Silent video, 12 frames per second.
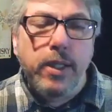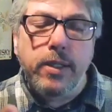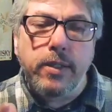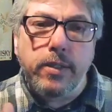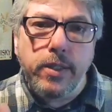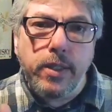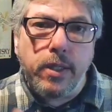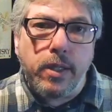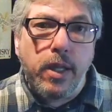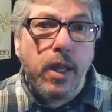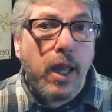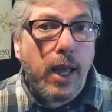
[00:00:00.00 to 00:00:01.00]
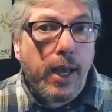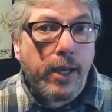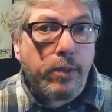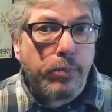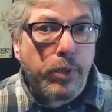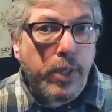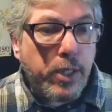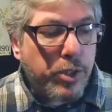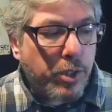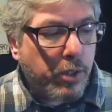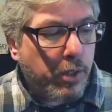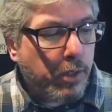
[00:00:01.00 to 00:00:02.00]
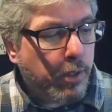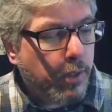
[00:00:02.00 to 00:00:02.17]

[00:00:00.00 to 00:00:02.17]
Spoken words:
dear admiration.